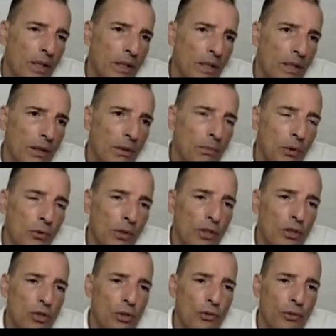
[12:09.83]
going to move
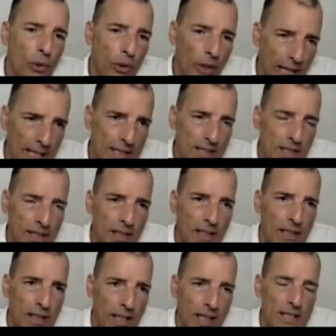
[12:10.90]
on to forecasting
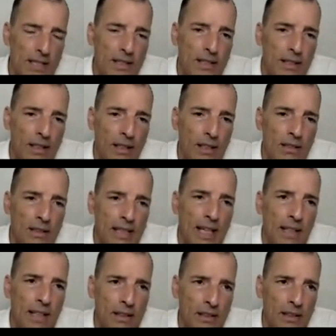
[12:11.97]
as the
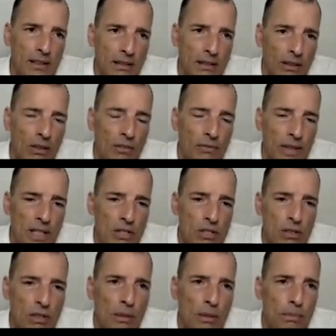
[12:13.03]
other
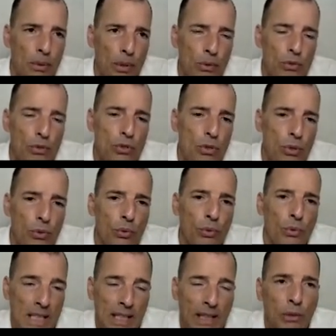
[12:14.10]
conventional approach to
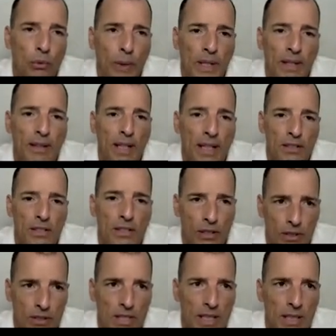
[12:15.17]
dealing with
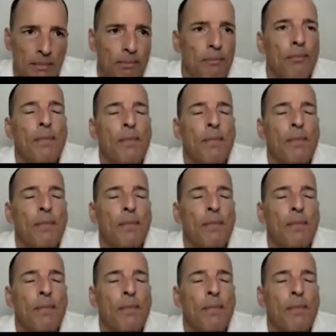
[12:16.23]
uncertainty.